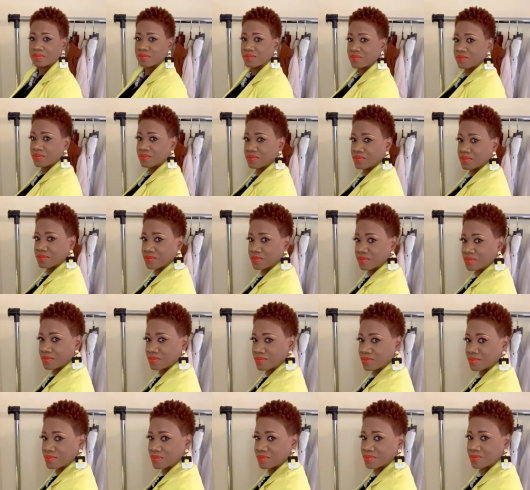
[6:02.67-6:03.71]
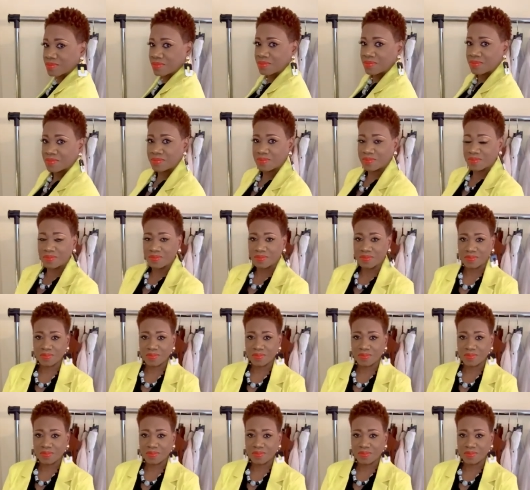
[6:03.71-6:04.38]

No one is speaking in this clip.